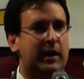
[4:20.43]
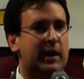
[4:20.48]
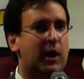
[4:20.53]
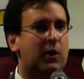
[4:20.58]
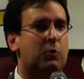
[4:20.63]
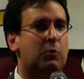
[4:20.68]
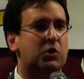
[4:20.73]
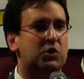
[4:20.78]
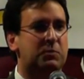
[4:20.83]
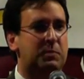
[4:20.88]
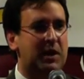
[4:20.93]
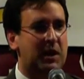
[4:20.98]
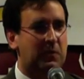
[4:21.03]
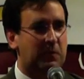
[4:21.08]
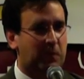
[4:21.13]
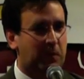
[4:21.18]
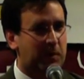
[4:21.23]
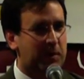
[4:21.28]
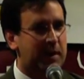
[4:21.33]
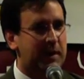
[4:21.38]
in other words,
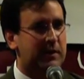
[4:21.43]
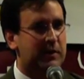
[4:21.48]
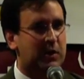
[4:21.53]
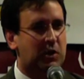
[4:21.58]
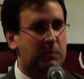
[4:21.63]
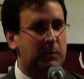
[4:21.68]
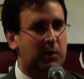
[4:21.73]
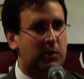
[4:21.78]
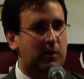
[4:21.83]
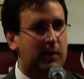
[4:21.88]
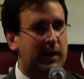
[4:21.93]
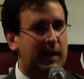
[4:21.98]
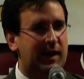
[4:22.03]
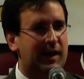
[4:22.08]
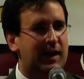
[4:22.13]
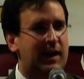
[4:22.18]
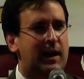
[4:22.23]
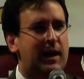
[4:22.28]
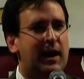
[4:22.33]
being free in the community,